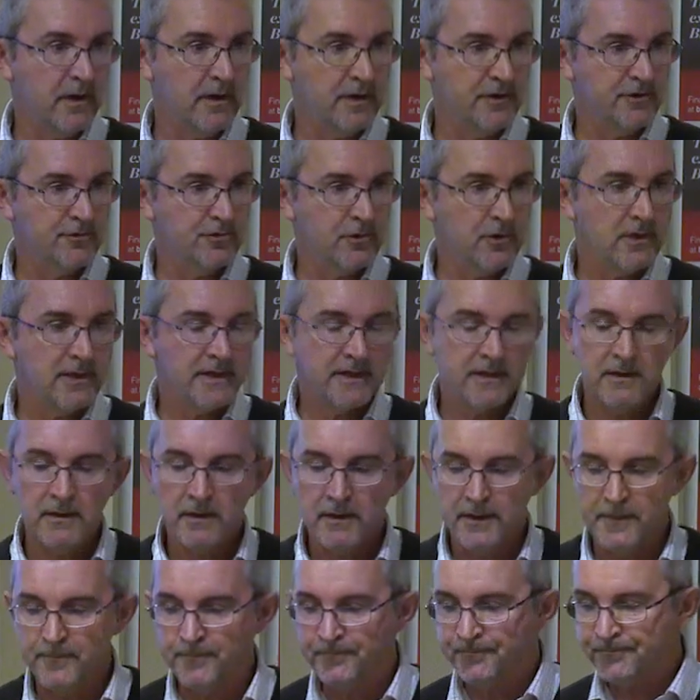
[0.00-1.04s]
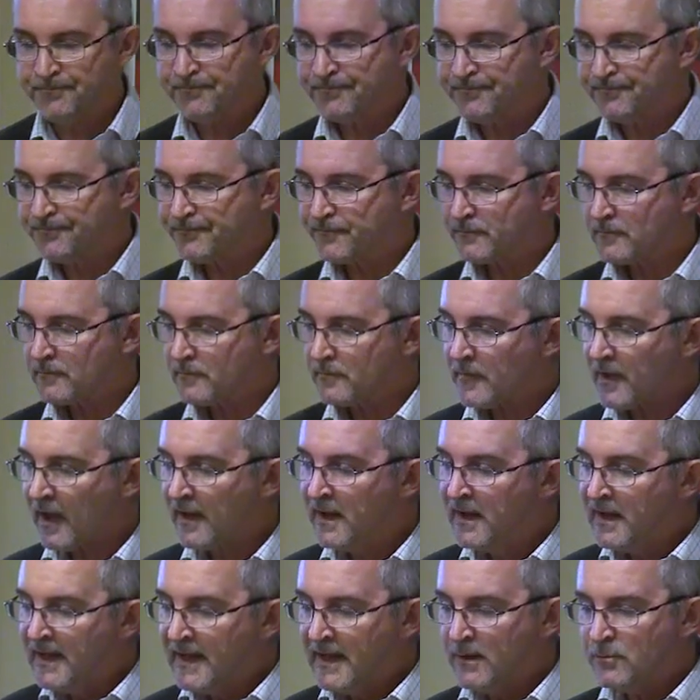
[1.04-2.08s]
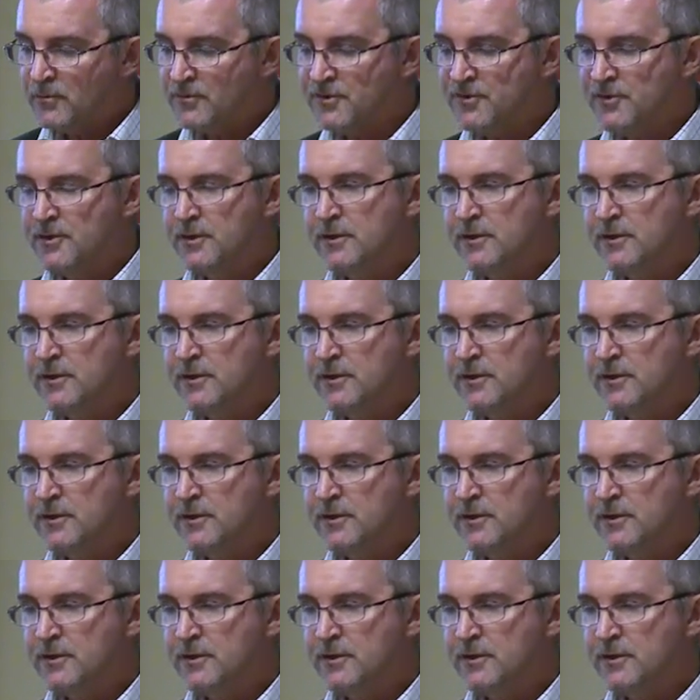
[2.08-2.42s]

hydraulic lime. It was